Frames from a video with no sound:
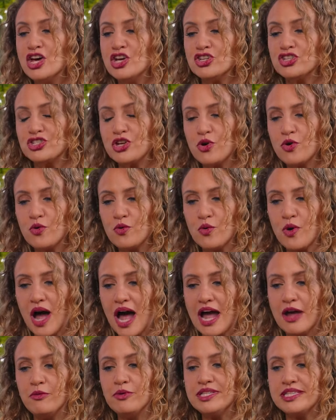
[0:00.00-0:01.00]
So
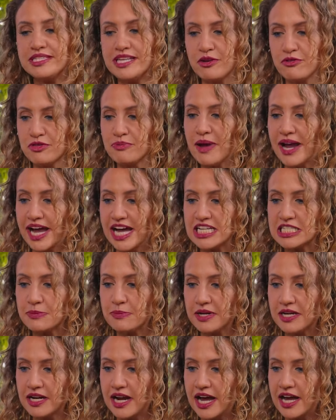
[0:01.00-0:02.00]
I would say with my
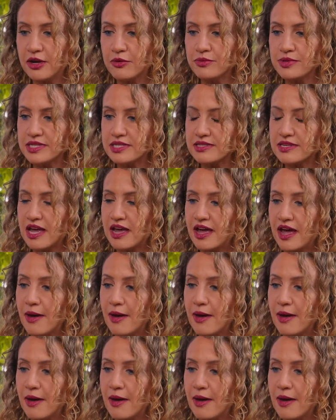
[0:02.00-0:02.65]
husband and I was